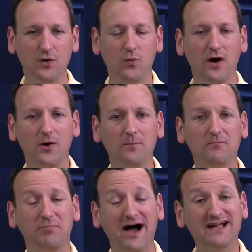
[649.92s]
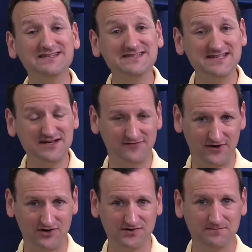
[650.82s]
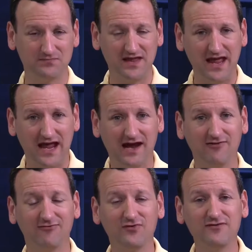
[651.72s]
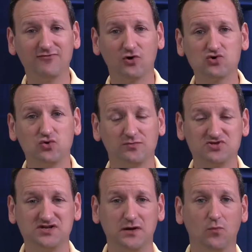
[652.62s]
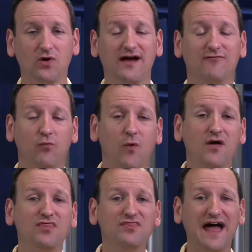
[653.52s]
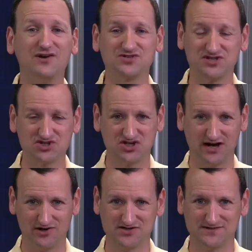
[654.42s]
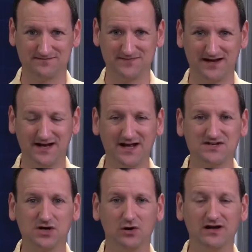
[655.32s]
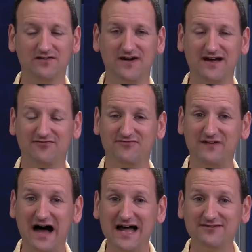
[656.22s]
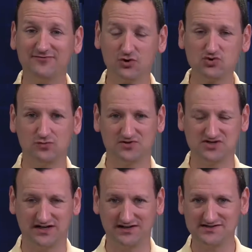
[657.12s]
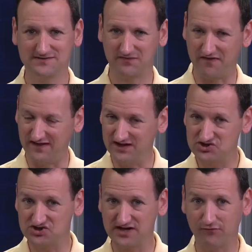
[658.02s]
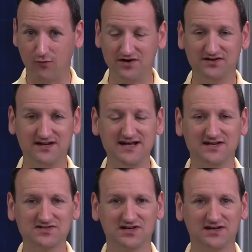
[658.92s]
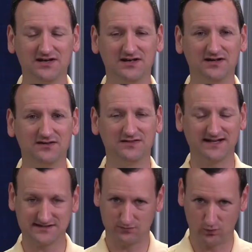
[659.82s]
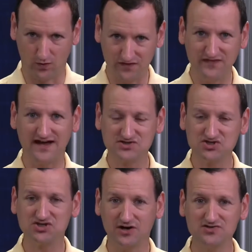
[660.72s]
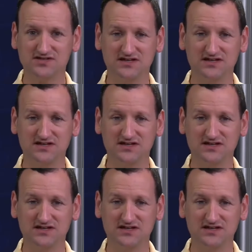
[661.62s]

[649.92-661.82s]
Well, by default, every virtual machine will have 1,000 shares. So if I have 5 virtual machines and they each just have 1 disk, that's 1,000 shares